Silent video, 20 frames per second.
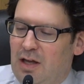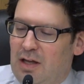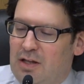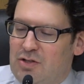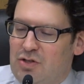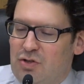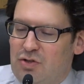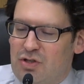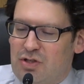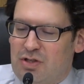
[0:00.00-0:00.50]
And
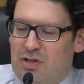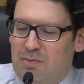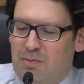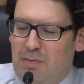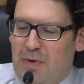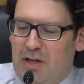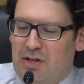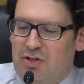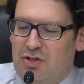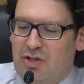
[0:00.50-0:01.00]
so just to
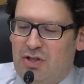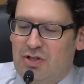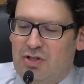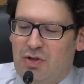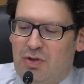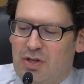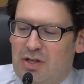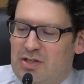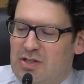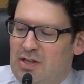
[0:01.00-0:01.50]
mention,
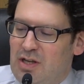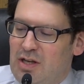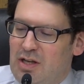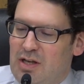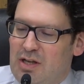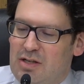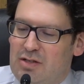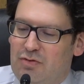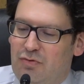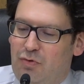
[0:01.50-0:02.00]
so this
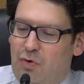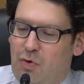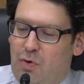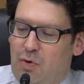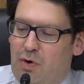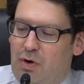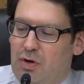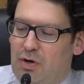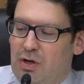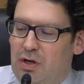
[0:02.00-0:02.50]
is
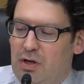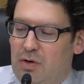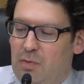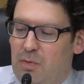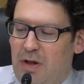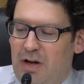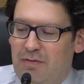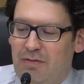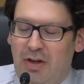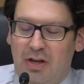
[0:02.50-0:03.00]
for
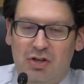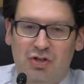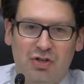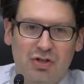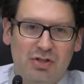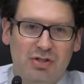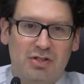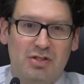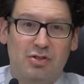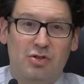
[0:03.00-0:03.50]

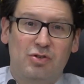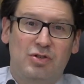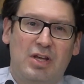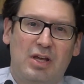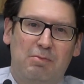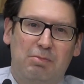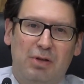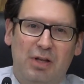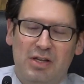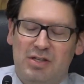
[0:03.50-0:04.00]
renovations to
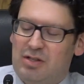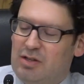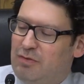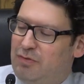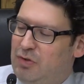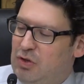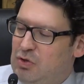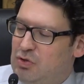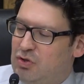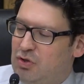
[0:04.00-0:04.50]
take place in the
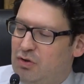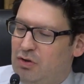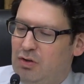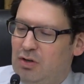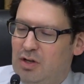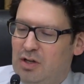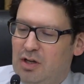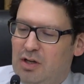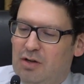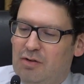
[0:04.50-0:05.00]
future
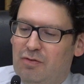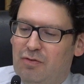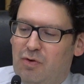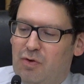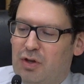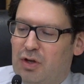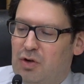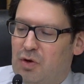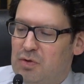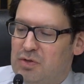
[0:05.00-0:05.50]

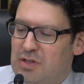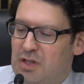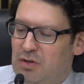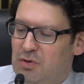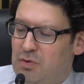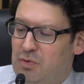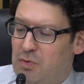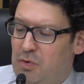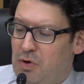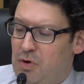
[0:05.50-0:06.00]
for the Côte
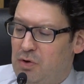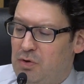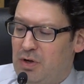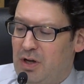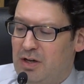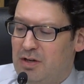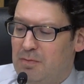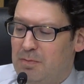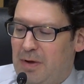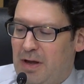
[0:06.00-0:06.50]
Saint-Luc Road
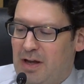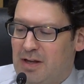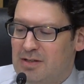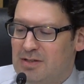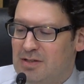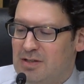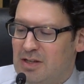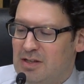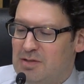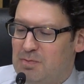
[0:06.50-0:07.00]

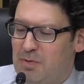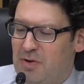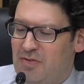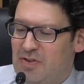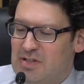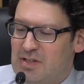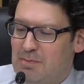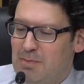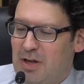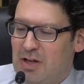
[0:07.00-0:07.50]
underpass. As
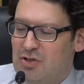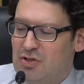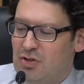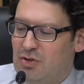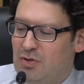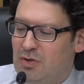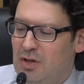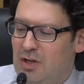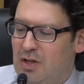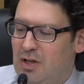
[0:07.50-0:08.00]
previously
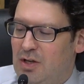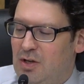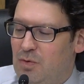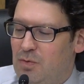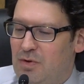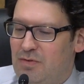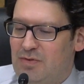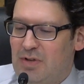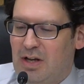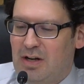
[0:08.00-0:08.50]
mentioned,
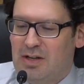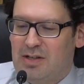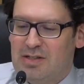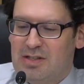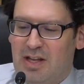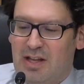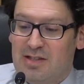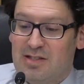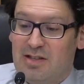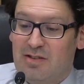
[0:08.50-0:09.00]
we've done
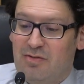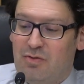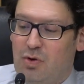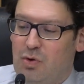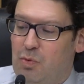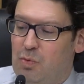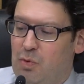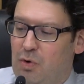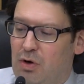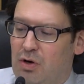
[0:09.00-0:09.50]
extensive
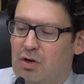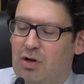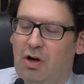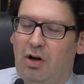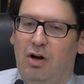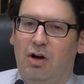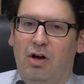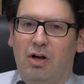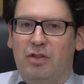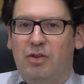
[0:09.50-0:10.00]
work
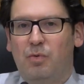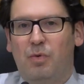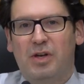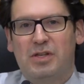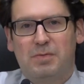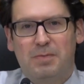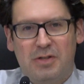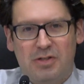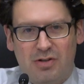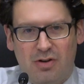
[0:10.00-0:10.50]
on the
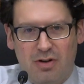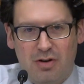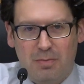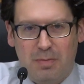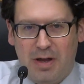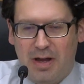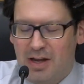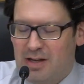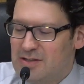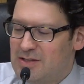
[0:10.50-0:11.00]
Westminster
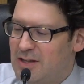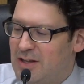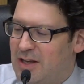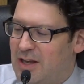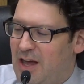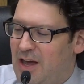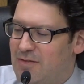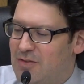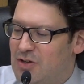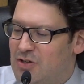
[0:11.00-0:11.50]
underpass and the
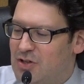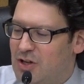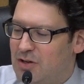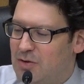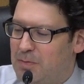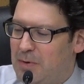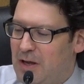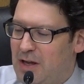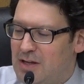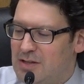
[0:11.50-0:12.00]
Cavendish
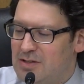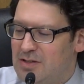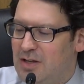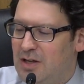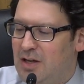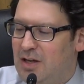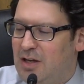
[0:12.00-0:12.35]
underpass.